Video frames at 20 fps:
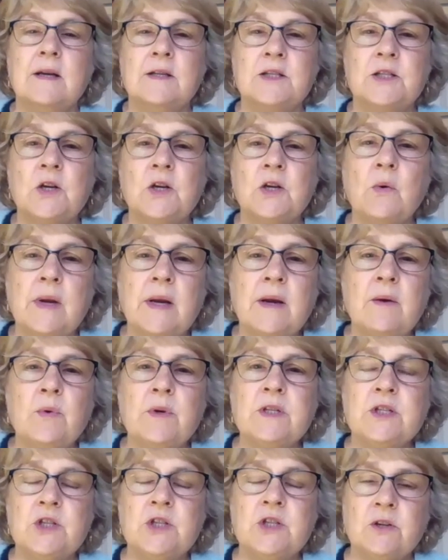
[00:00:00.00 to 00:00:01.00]
So it
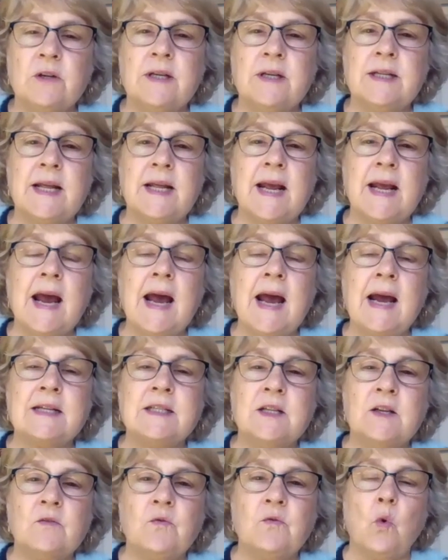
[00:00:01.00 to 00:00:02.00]
was during the
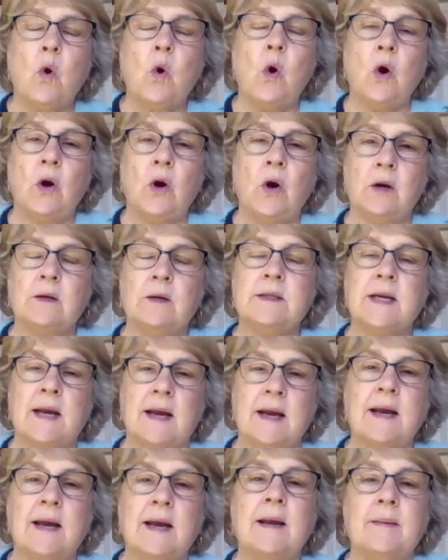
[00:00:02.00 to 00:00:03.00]
active war
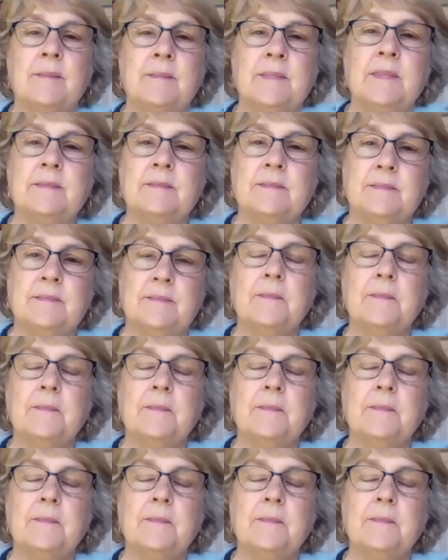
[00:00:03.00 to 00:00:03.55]
time.